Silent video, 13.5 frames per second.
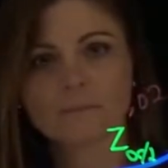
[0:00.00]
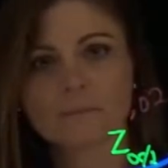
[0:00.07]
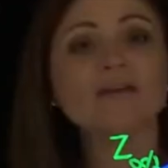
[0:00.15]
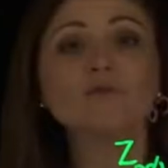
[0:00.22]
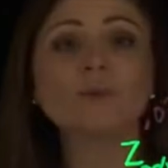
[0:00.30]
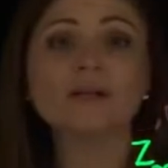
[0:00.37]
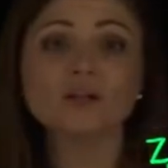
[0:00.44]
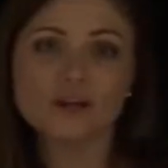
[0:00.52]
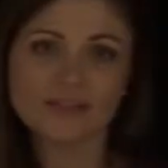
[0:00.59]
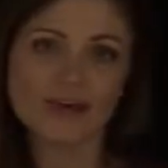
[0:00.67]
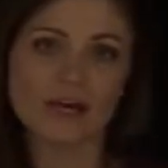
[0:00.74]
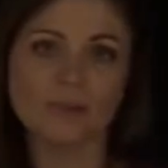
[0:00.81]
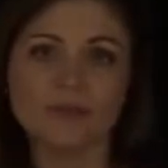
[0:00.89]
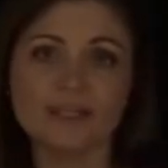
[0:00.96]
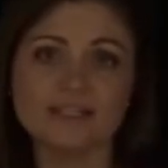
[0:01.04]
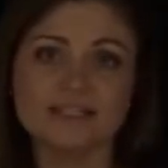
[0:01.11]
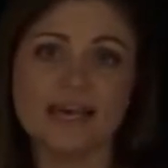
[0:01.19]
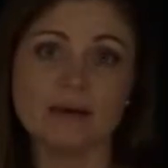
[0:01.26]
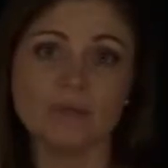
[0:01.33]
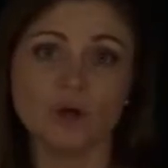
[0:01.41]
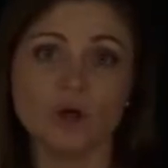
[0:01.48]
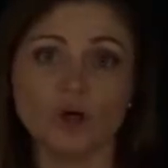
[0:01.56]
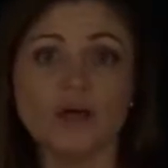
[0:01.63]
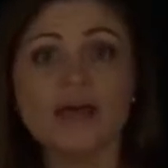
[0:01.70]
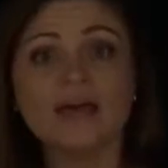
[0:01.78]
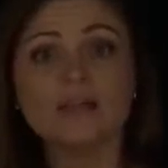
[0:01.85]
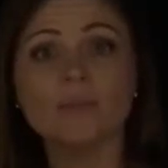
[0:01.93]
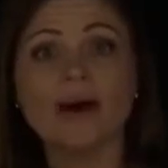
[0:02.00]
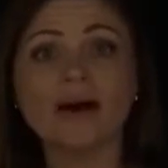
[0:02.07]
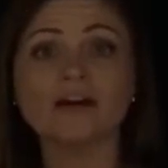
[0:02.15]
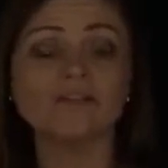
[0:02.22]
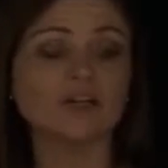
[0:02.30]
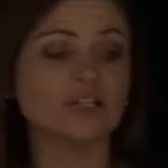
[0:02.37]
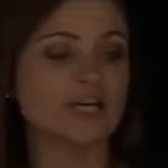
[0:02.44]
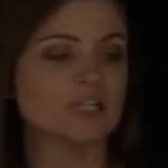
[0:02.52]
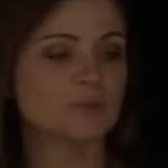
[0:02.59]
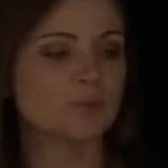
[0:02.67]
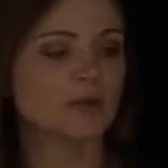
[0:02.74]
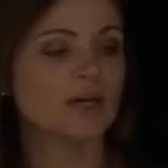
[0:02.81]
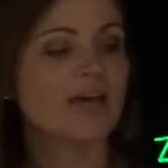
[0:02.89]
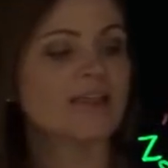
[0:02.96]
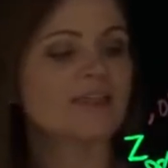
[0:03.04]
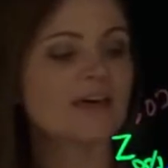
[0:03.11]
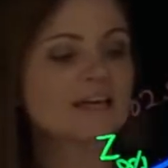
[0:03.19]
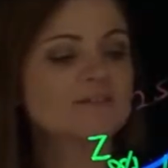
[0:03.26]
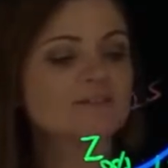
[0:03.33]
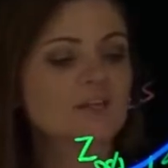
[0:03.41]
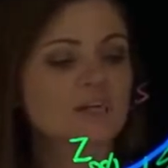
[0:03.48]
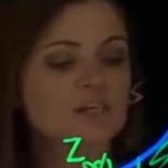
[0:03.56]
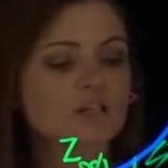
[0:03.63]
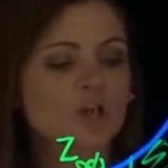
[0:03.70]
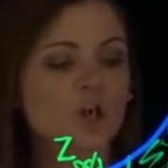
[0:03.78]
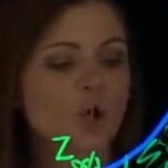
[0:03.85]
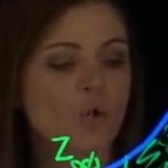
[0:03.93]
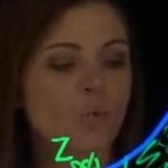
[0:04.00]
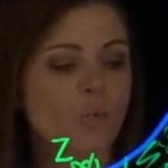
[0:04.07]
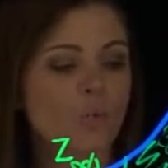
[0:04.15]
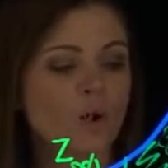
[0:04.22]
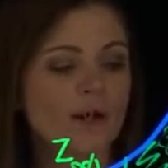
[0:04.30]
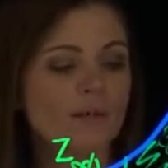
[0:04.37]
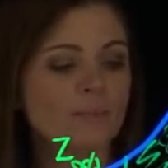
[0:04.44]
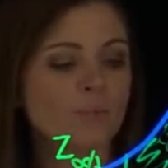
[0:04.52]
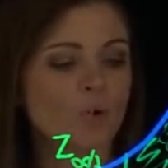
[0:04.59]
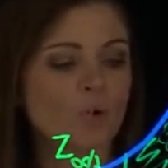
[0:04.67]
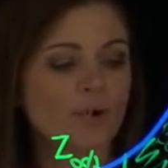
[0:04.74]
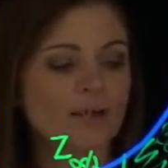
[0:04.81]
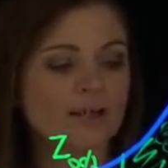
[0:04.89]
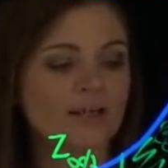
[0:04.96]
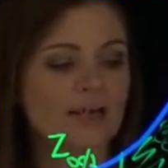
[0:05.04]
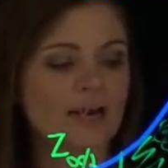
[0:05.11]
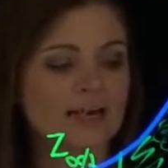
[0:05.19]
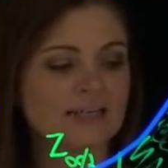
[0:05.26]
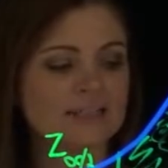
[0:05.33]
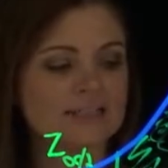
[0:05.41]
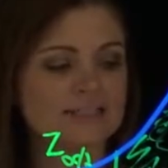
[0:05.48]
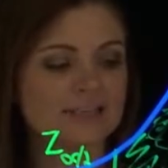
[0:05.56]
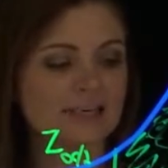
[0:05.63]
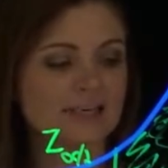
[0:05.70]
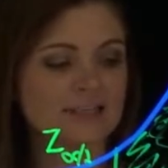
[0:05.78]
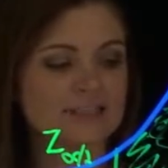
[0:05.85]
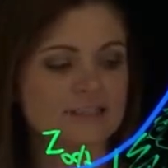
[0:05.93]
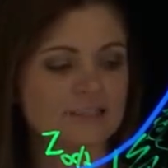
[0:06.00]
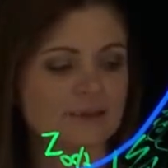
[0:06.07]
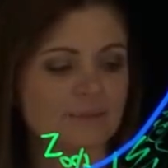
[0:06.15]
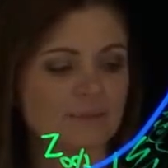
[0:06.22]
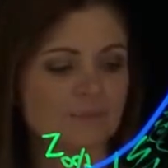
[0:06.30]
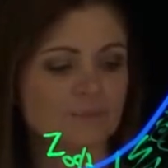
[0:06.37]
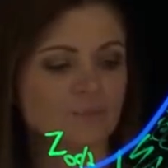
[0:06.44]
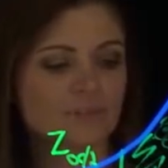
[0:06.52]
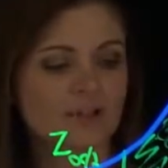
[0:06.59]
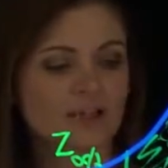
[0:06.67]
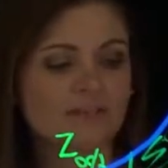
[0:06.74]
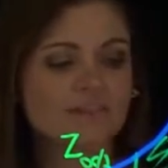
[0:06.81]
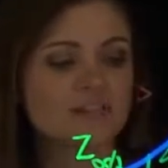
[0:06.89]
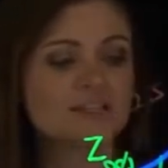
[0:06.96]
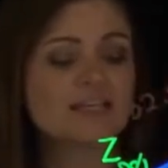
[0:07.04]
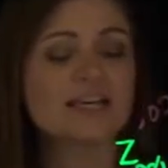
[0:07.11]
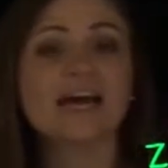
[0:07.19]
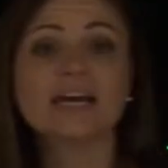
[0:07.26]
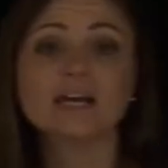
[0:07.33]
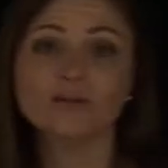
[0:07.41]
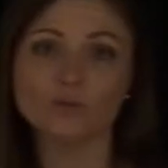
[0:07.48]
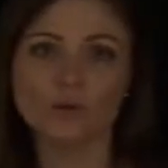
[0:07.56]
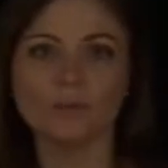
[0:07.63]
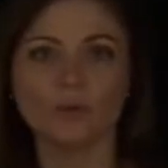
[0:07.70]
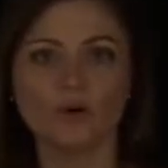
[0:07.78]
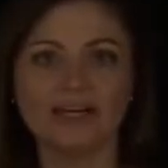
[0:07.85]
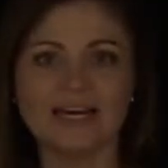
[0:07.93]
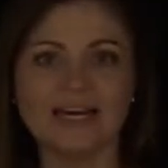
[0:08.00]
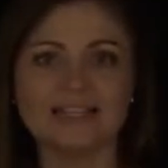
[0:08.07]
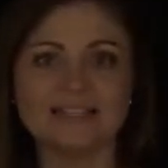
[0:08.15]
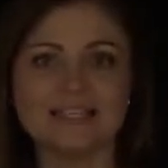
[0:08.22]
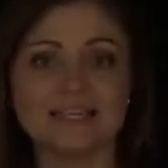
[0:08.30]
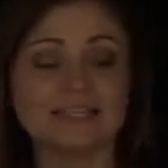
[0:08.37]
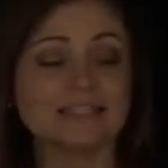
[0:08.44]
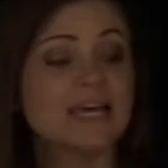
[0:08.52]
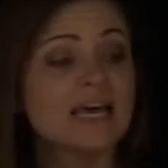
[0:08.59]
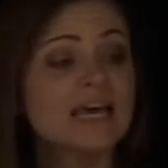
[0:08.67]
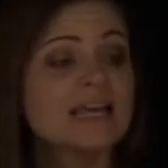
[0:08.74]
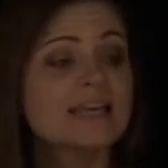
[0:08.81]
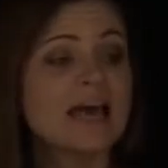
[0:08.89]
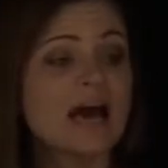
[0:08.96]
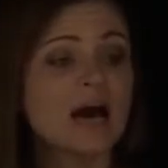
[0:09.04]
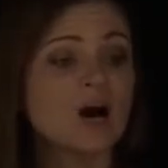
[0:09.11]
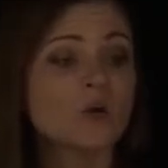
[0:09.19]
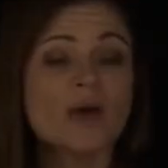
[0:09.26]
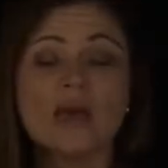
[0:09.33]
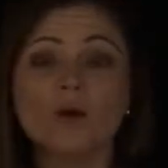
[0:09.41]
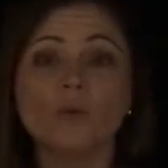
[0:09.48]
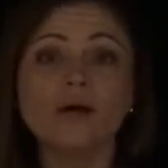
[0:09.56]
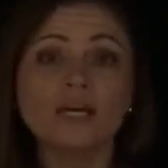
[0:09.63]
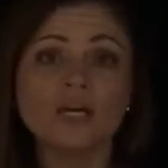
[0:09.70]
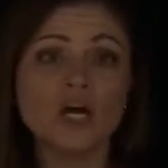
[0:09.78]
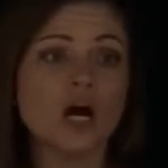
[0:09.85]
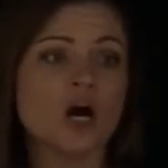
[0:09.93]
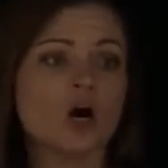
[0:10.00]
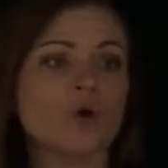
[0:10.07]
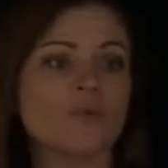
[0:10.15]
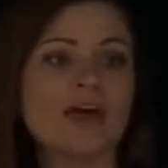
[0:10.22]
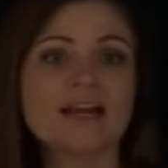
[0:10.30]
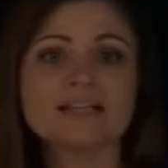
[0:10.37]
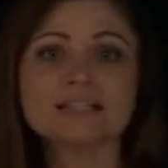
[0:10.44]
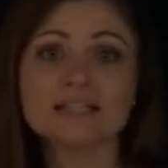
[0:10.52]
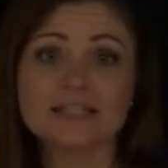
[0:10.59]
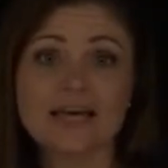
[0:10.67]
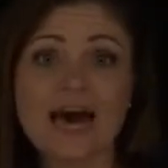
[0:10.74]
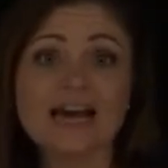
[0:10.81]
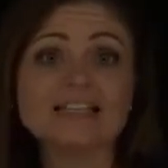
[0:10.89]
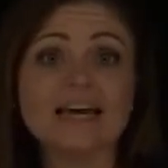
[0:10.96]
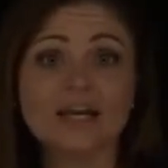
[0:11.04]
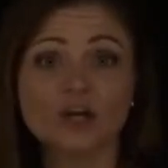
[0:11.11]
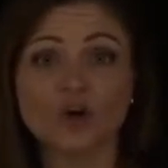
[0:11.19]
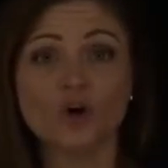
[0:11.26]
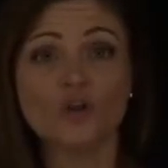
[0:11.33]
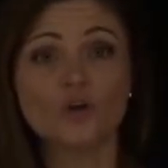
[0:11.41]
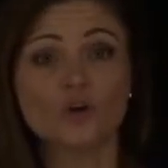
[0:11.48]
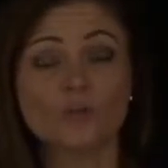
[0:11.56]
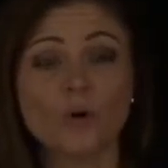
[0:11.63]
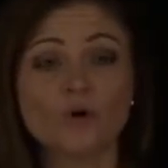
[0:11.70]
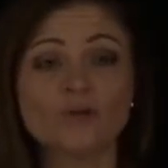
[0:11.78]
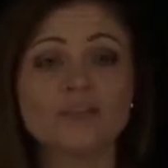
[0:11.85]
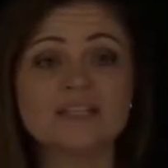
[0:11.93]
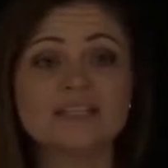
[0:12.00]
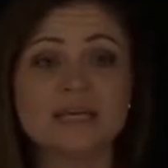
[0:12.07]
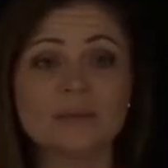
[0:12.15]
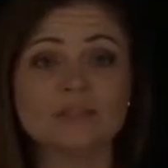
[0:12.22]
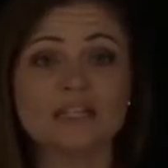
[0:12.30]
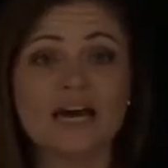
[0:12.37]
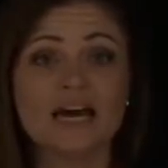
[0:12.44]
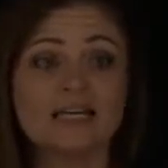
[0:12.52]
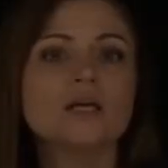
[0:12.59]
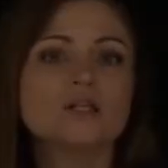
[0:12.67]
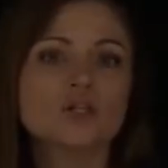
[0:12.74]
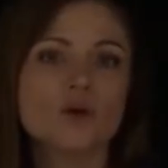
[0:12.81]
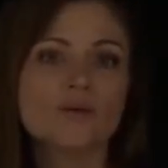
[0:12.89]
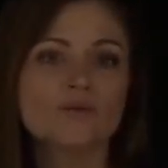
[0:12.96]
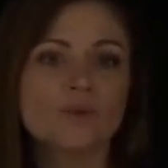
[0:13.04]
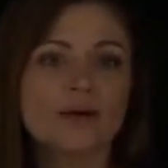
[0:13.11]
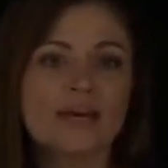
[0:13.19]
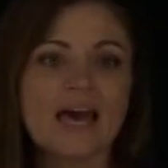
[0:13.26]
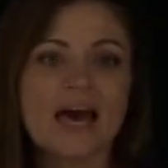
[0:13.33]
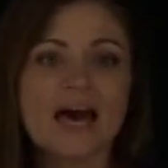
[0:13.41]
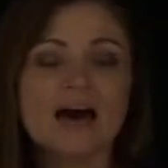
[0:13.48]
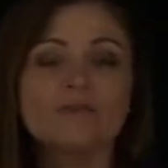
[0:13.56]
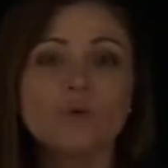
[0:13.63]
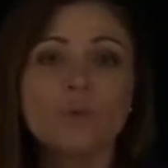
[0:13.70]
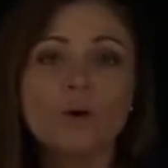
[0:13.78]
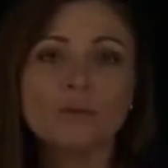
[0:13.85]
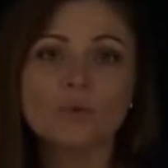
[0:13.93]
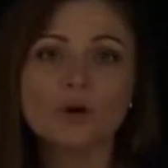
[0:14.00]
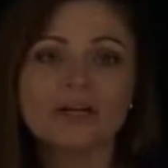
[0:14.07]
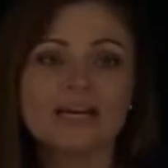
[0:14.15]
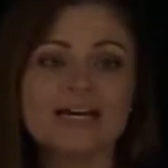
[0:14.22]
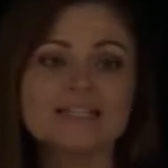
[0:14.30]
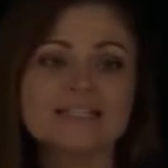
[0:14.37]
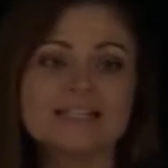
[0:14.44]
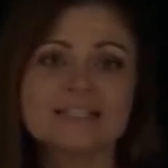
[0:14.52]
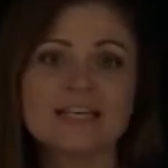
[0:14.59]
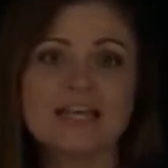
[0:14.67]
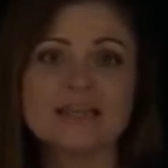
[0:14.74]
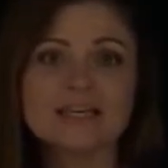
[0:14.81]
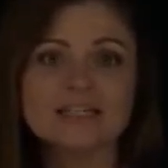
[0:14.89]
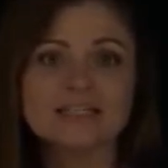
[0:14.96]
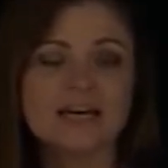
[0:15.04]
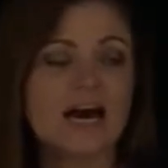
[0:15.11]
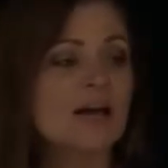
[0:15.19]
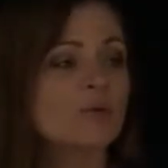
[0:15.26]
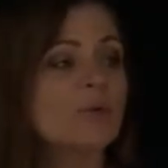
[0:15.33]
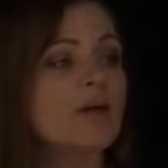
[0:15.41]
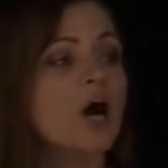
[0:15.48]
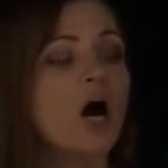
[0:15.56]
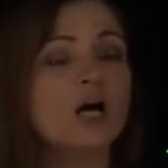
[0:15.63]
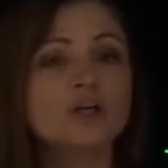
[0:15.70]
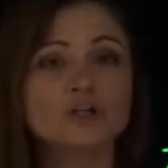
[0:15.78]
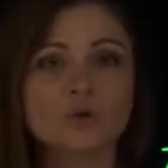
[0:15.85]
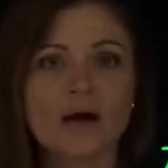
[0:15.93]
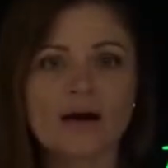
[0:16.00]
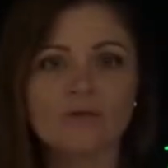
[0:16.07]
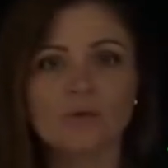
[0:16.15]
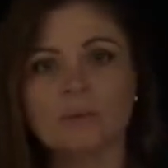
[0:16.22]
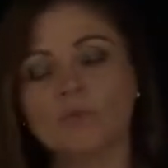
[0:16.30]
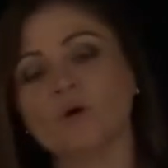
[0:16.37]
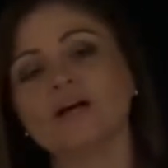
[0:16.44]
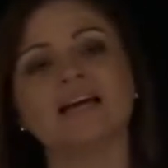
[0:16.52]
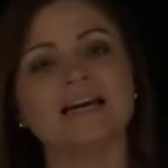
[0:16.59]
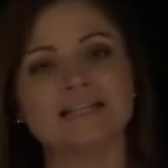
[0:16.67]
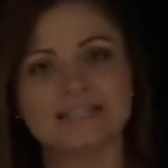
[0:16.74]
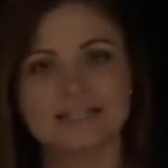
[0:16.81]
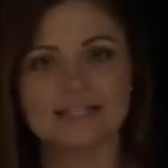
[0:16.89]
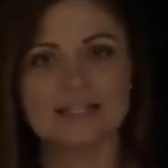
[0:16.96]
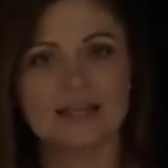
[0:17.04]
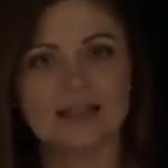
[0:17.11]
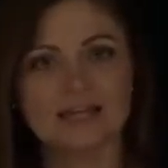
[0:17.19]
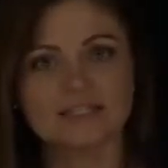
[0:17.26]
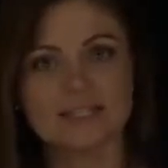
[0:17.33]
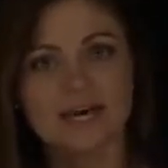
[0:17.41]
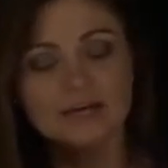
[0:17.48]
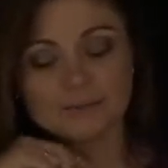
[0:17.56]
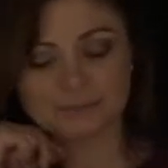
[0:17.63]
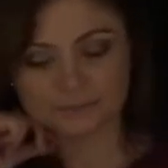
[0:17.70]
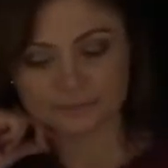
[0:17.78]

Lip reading: If we look that up in the table in the back of our textbook, that gives us 1.96. It gives us a negative 1.96. Now, we know that it's identical. They're both on the same side. So if we have 1.96 on this side, we also have 1.96 on that side.